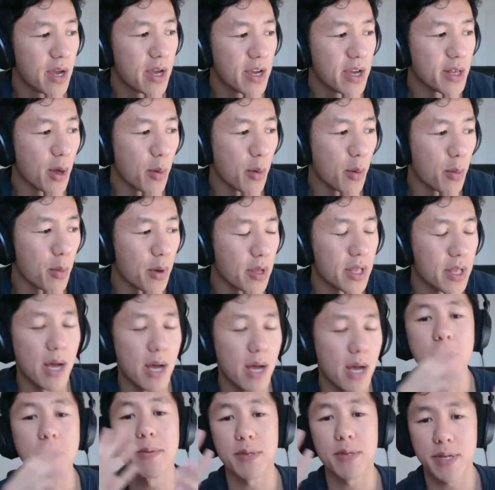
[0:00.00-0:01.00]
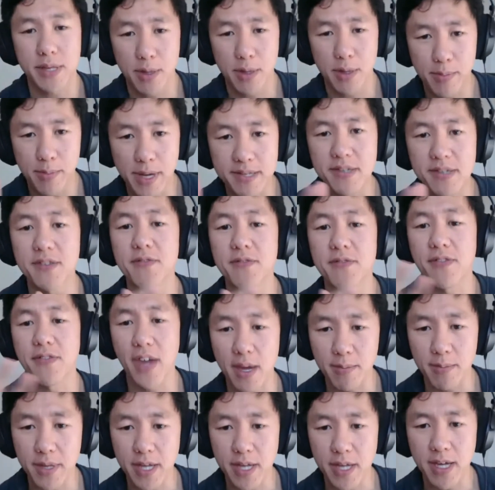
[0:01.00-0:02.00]
You know, a lot of people look at their pets as
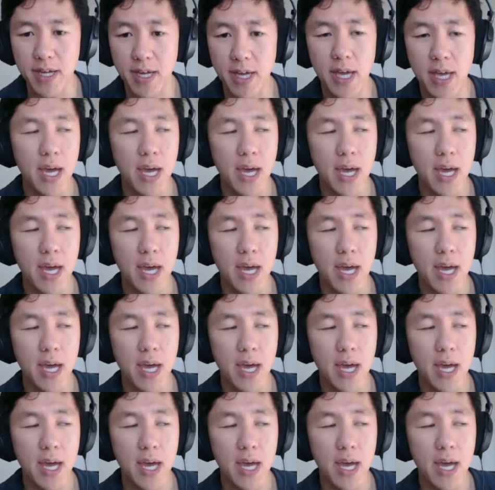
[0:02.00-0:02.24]
family.